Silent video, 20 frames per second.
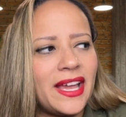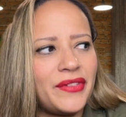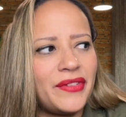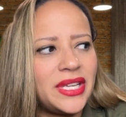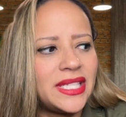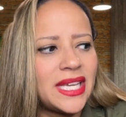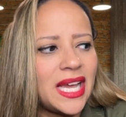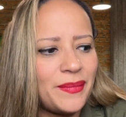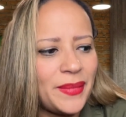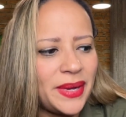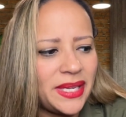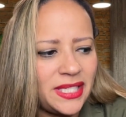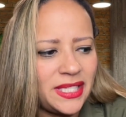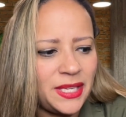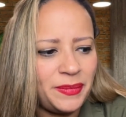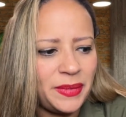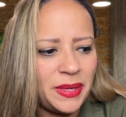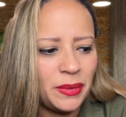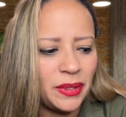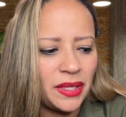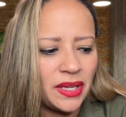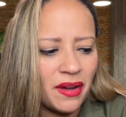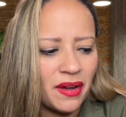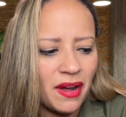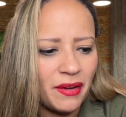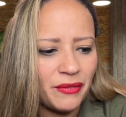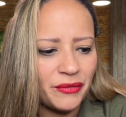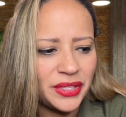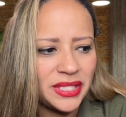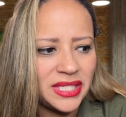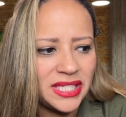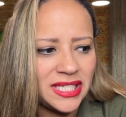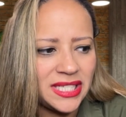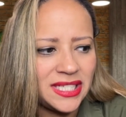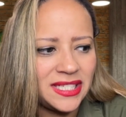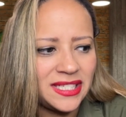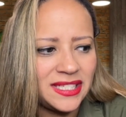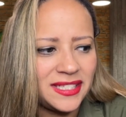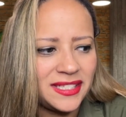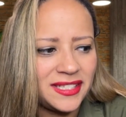time I see people at
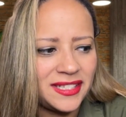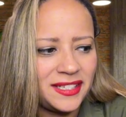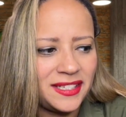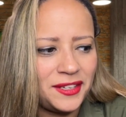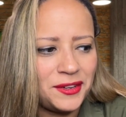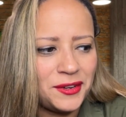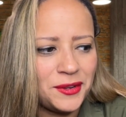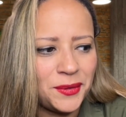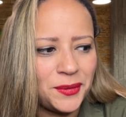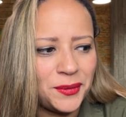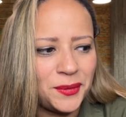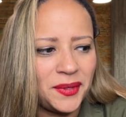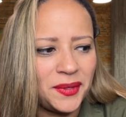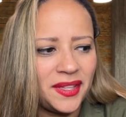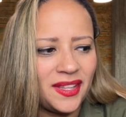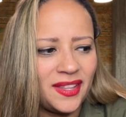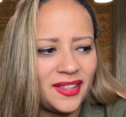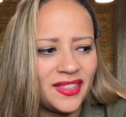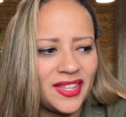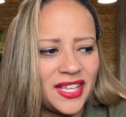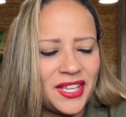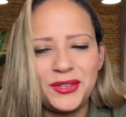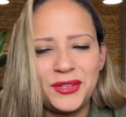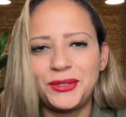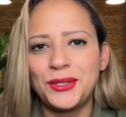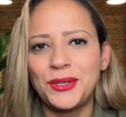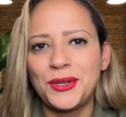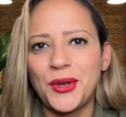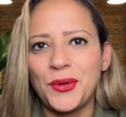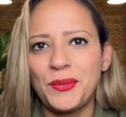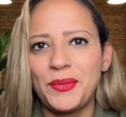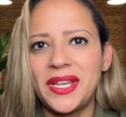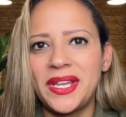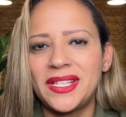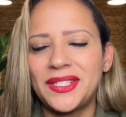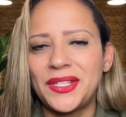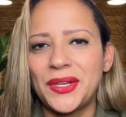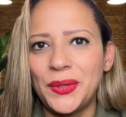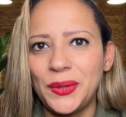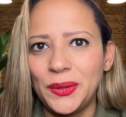conferences, they used to know me as
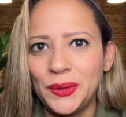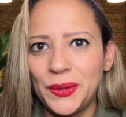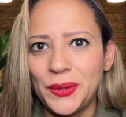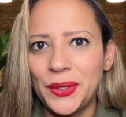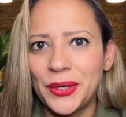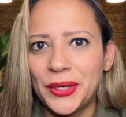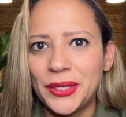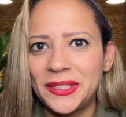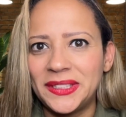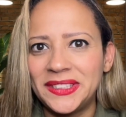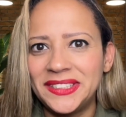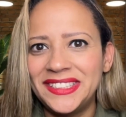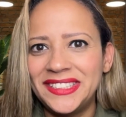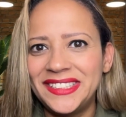the Hulu girl,